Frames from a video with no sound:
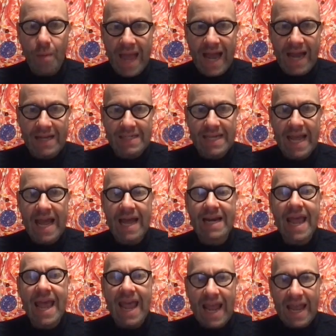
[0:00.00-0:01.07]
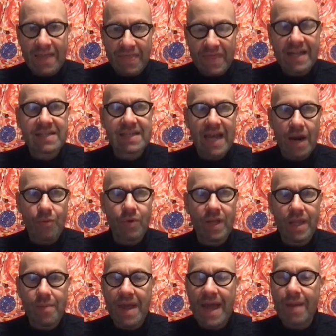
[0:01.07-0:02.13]
Baghdad, and things got
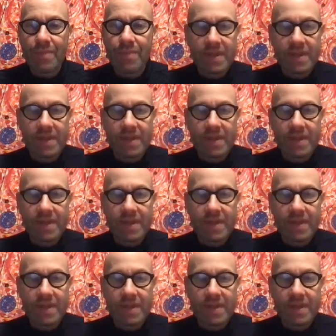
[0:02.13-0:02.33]
really bad.